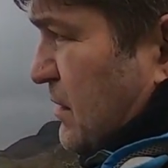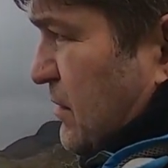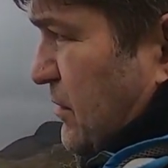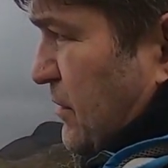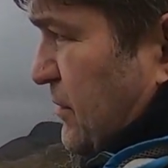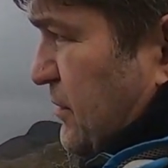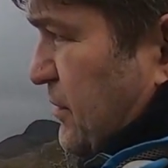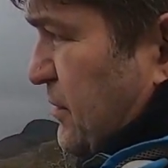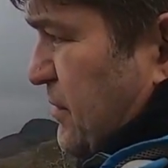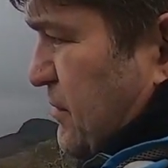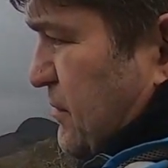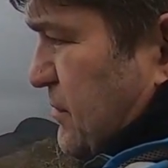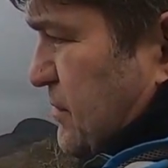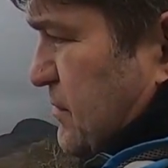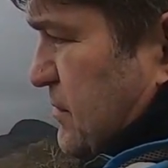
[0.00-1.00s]
Oh no, not.
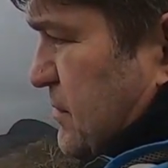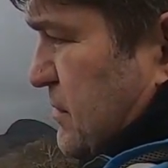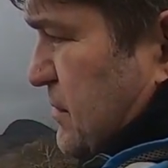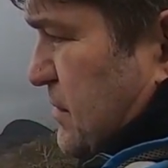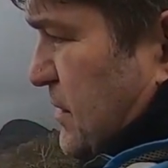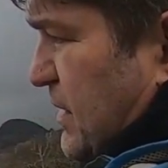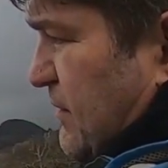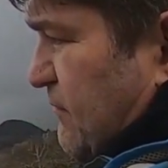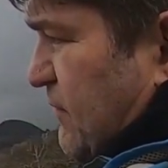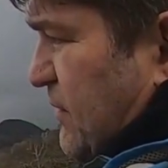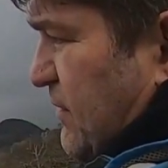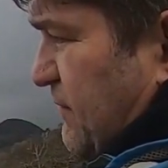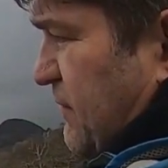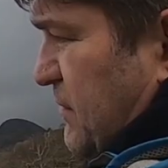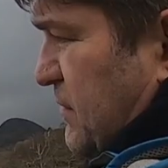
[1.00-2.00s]
I can't
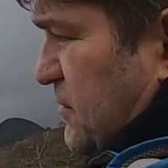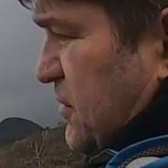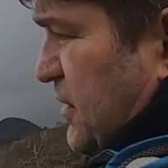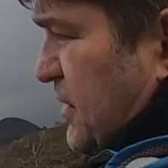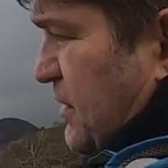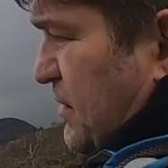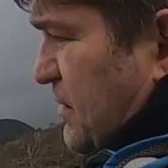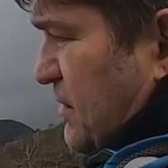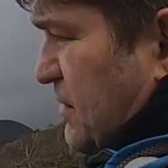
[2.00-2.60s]
even feel it shaking.